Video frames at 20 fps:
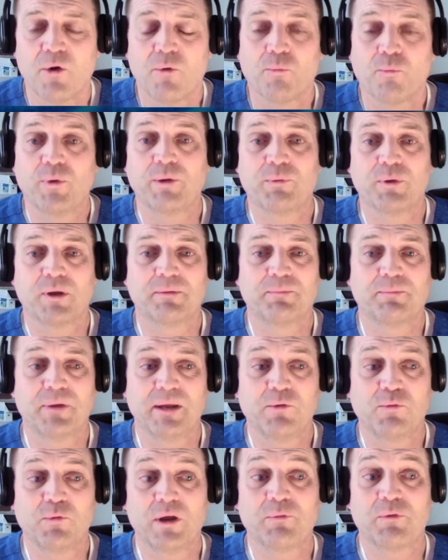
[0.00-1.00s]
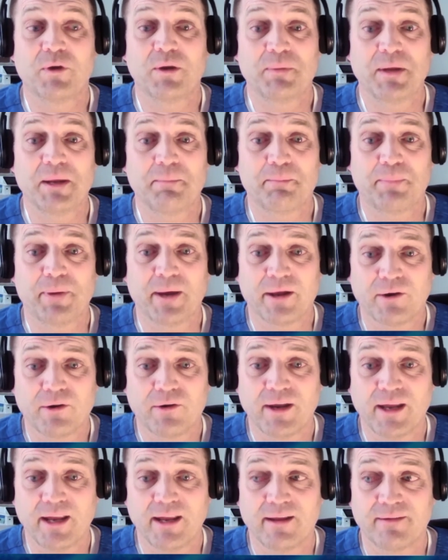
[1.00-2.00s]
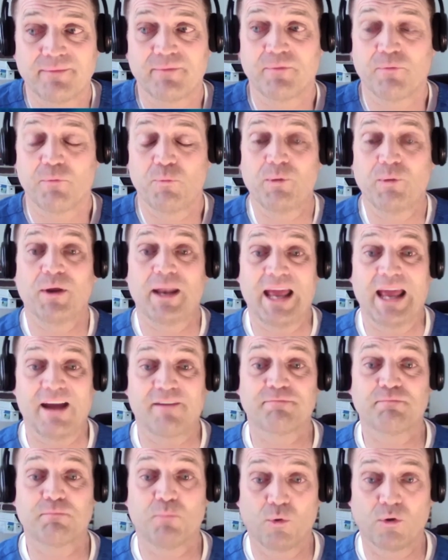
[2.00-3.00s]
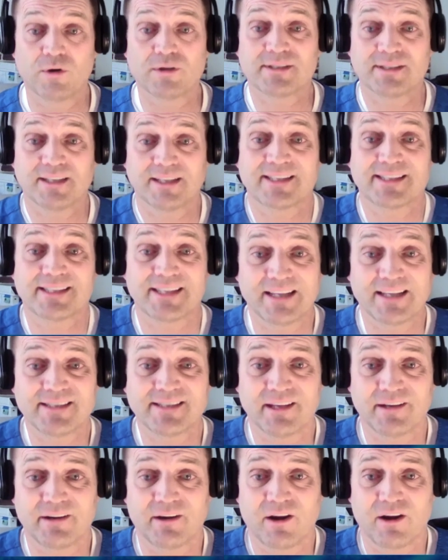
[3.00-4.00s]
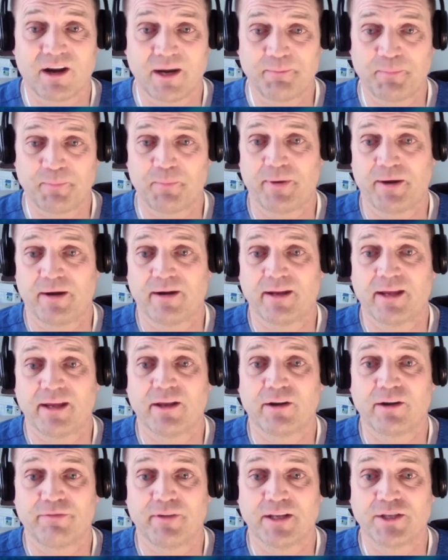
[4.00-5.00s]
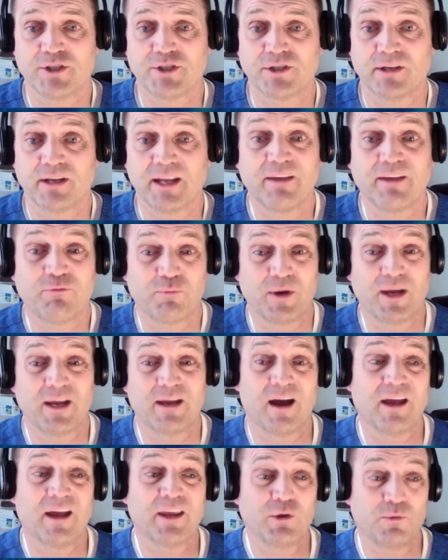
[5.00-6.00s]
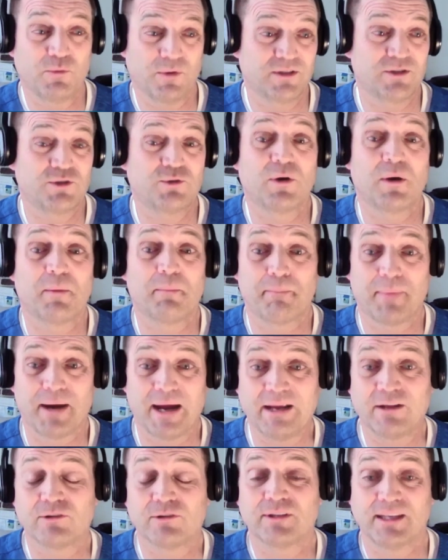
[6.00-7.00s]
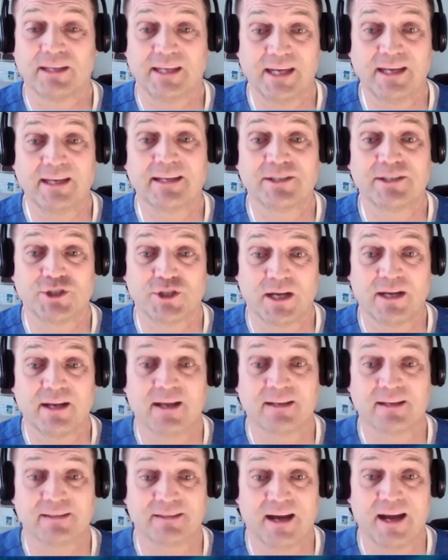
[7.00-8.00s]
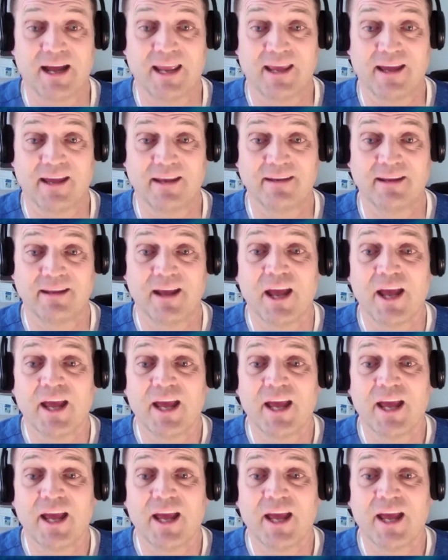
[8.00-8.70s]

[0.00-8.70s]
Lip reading: We would be better we would have more success in our hyperbaric intervention if we got you into a mild ketogenic diet.